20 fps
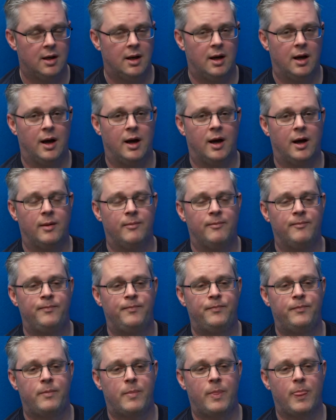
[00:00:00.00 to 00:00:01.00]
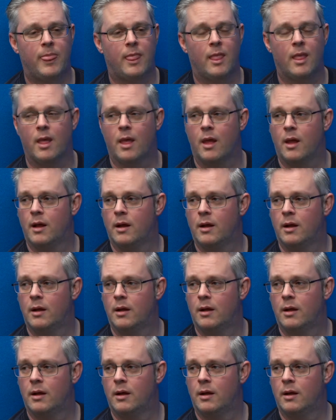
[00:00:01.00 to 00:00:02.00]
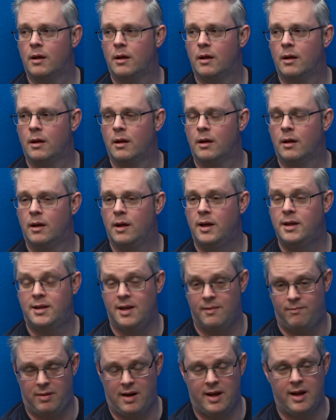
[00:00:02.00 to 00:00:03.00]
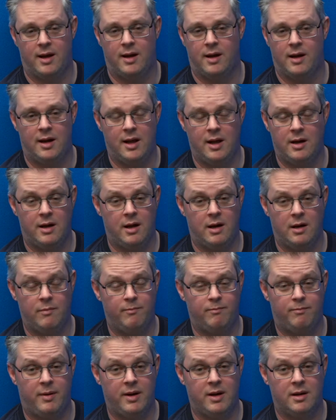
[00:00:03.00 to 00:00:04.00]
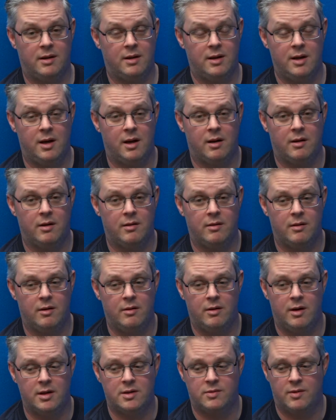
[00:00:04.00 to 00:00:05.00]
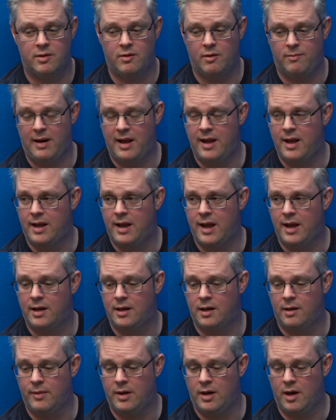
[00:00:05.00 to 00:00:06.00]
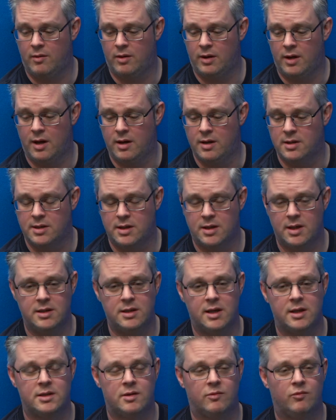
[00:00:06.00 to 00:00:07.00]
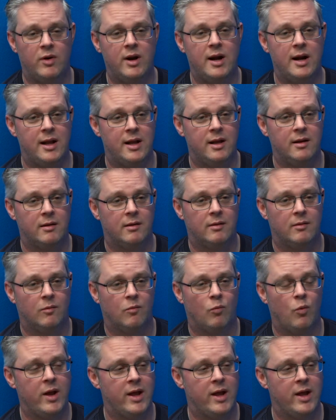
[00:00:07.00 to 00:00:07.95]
He played that card really early. He did play it early, but who knows whether he'll play it again? I mean, no one knows. It's a really weird.